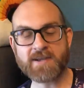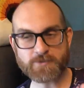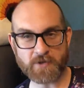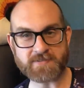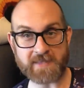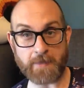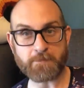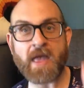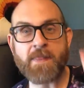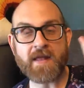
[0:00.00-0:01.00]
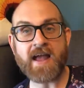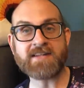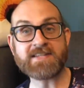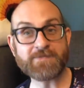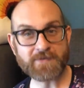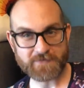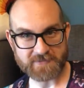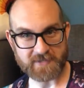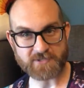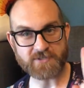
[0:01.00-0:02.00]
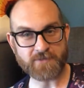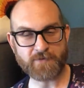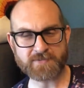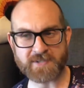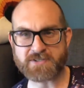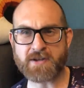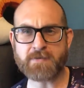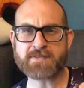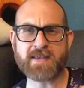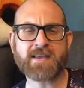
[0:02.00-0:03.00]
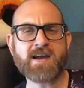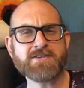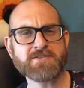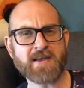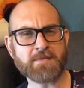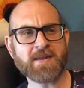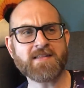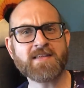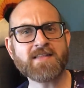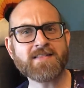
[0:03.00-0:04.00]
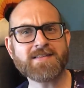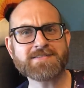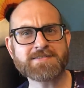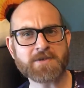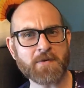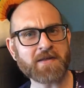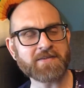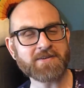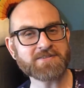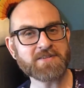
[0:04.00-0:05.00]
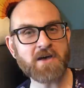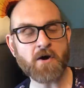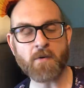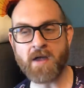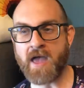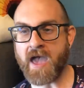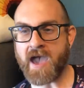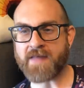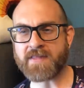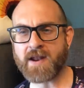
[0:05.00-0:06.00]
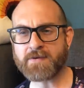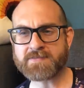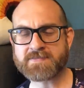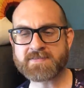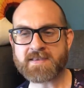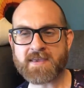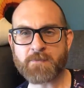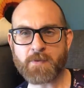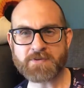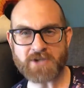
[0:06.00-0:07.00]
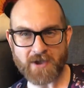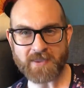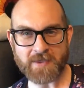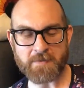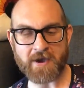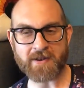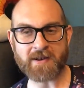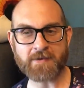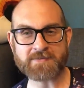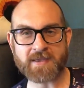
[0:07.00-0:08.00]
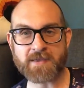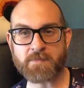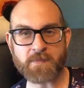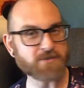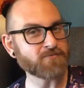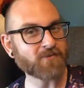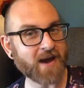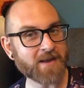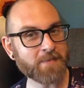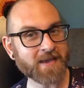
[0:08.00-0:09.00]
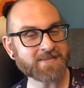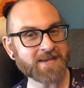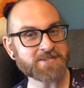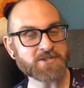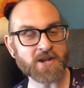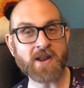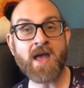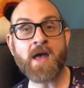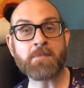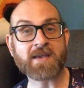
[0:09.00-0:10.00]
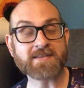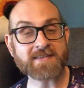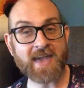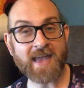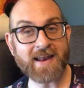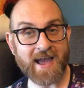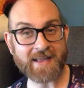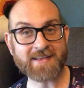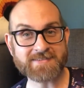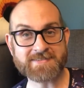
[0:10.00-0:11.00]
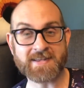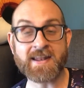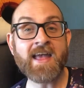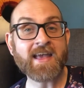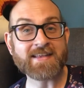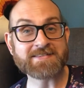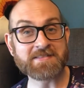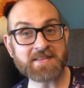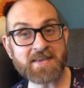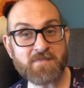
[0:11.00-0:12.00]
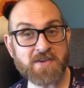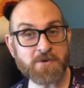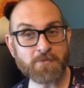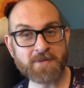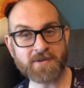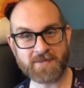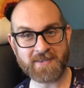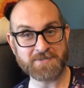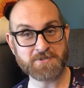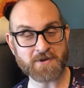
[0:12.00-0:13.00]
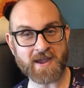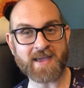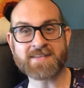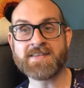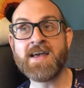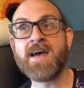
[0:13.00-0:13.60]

here's what I'll say. The 1950 section, the first section, I was like, gosh, Simon, I think that this is going a little slow. And then I was, we were talking about it and I was like, but you've got to pay attention because Kate Atkinson is leaving you little Easter eggs